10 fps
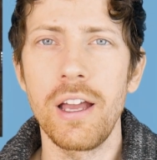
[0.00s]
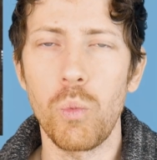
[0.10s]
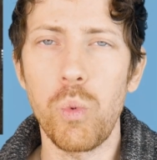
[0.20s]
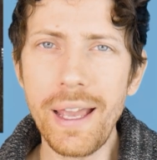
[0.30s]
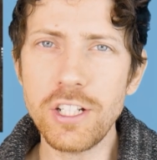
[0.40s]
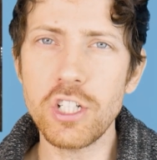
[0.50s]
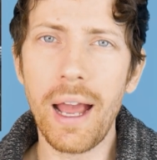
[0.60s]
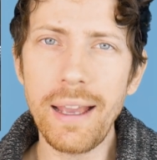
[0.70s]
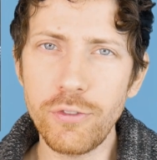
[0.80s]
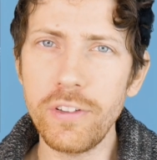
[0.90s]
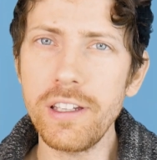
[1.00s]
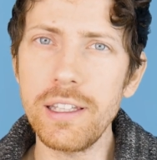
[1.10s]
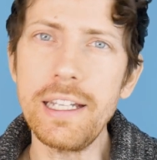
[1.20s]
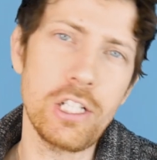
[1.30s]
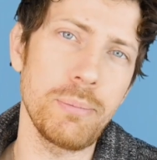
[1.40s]
which I feel
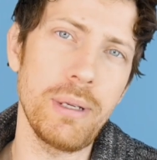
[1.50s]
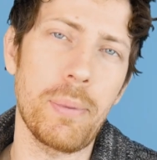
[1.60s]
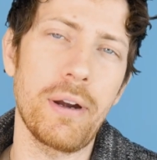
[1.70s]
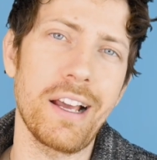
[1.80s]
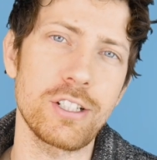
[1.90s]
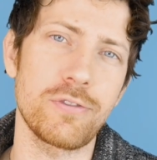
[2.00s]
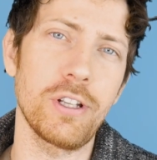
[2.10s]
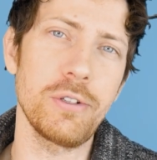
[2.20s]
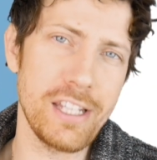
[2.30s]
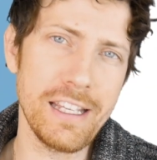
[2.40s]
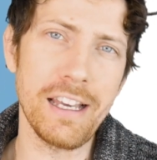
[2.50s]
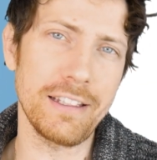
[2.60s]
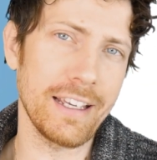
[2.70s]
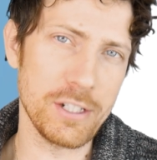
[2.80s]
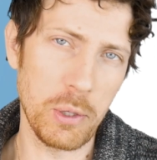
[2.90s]
like should be pronounced flotilla,
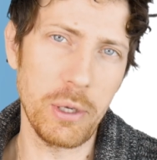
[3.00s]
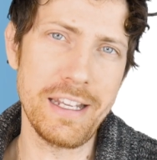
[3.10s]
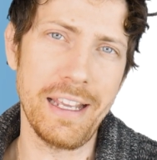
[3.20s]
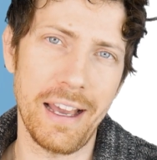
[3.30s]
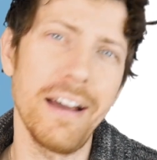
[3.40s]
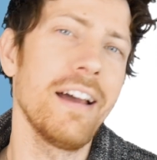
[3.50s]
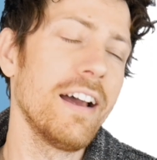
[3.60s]
like tortilla